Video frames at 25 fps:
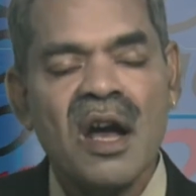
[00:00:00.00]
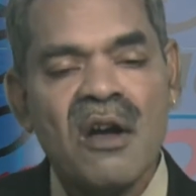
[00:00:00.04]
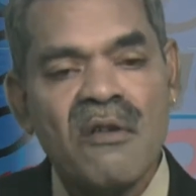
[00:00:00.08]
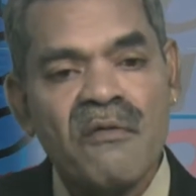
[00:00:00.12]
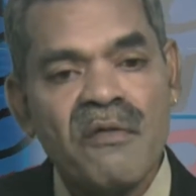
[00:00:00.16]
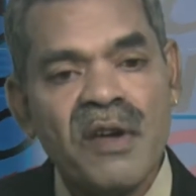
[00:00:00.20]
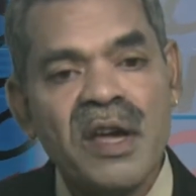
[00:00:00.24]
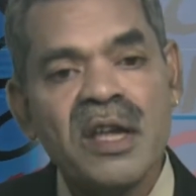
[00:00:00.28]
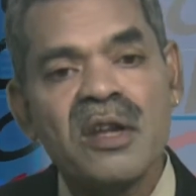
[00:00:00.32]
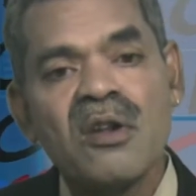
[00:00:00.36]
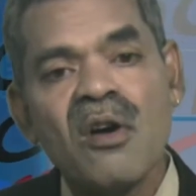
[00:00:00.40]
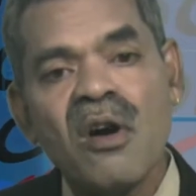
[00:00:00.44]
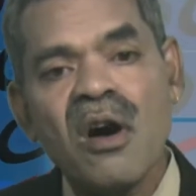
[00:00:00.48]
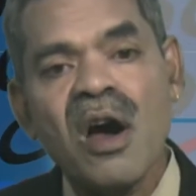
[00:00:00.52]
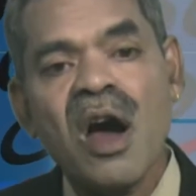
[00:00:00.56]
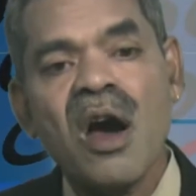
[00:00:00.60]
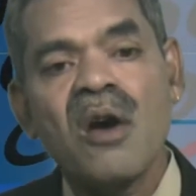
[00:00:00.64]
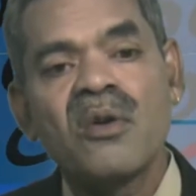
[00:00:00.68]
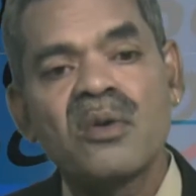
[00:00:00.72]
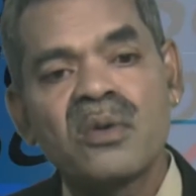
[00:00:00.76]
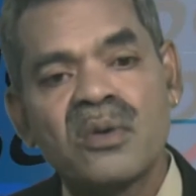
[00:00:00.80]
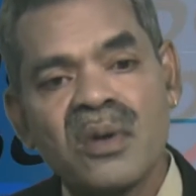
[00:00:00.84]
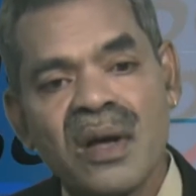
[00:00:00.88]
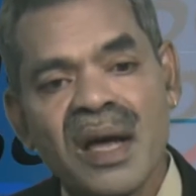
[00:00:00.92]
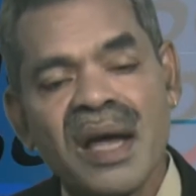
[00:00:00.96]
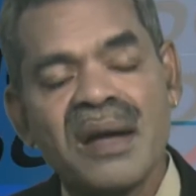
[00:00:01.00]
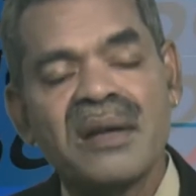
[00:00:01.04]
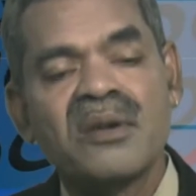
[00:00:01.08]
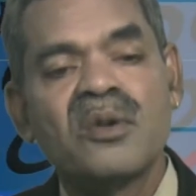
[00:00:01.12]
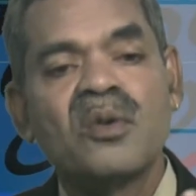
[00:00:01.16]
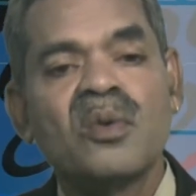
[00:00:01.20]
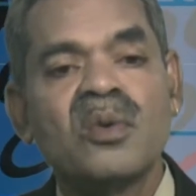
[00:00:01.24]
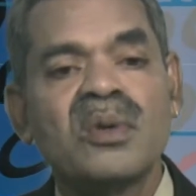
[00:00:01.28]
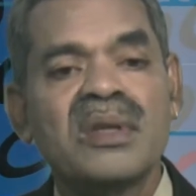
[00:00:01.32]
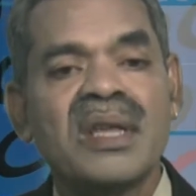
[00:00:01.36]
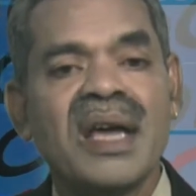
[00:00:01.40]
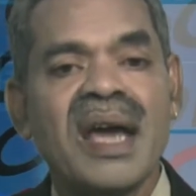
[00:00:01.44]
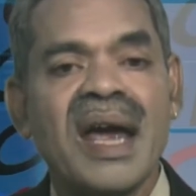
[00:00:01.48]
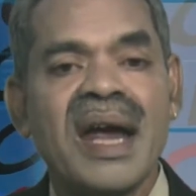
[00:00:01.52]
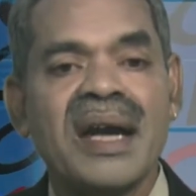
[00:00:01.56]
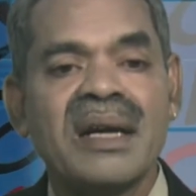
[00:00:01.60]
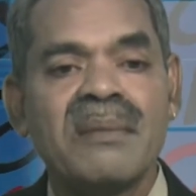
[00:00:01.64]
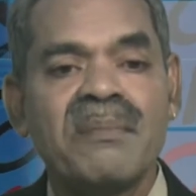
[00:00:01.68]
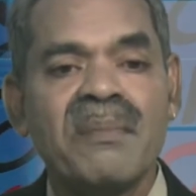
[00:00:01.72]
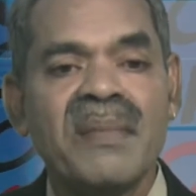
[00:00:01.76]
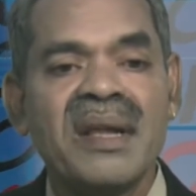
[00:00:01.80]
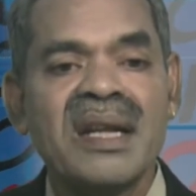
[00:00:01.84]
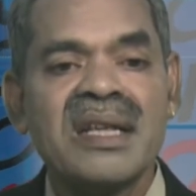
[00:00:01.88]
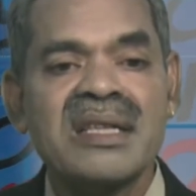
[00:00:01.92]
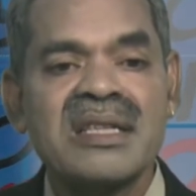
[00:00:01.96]
we know how to do the
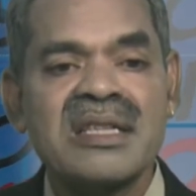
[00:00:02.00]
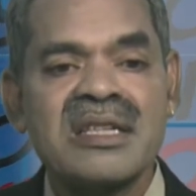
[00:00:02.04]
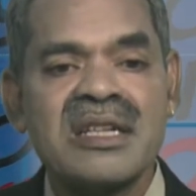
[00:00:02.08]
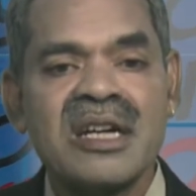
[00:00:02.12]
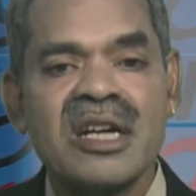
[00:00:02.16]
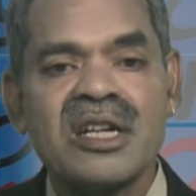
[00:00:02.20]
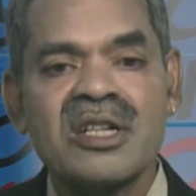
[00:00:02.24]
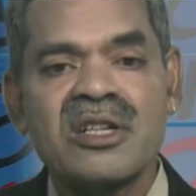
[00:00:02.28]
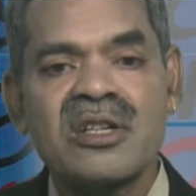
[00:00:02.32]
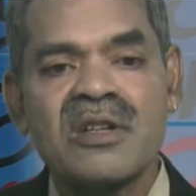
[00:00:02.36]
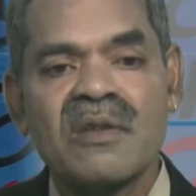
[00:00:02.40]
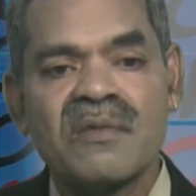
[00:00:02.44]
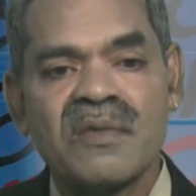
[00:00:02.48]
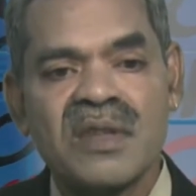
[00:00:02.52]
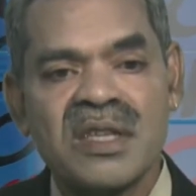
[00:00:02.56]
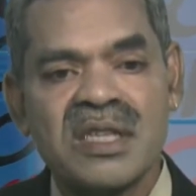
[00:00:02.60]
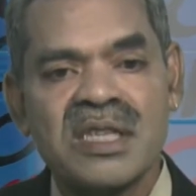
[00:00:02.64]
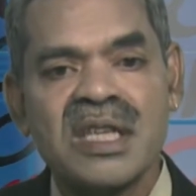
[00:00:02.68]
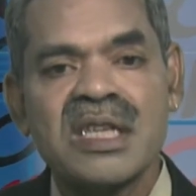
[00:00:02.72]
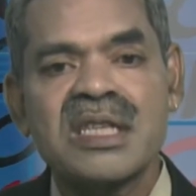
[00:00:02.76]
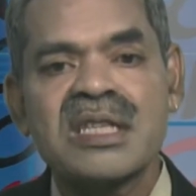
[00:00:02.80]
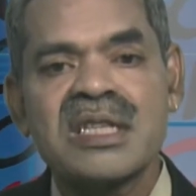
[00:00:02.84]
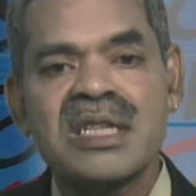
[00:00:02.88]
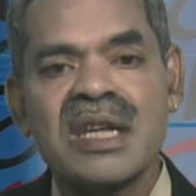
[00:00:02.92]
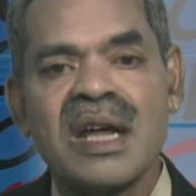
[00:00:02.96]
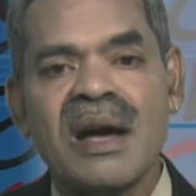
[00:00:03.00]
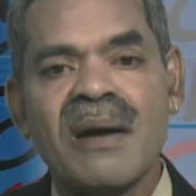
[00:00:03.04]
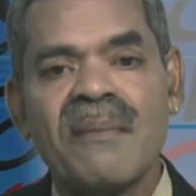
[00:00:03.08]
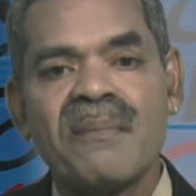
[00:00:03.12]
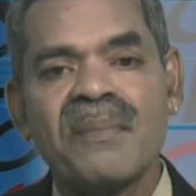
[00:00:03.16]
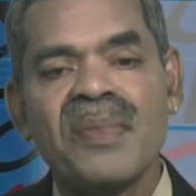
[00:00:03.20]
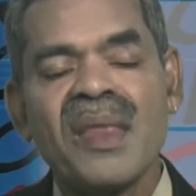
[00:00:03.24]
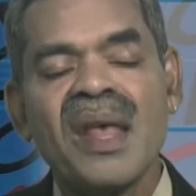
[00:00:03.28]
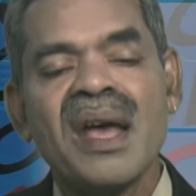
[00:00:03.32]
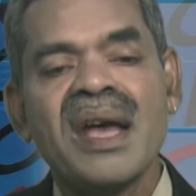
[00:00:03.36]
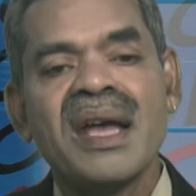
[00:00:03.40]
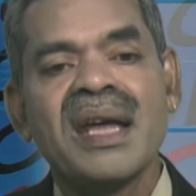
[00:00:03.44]
administration of the system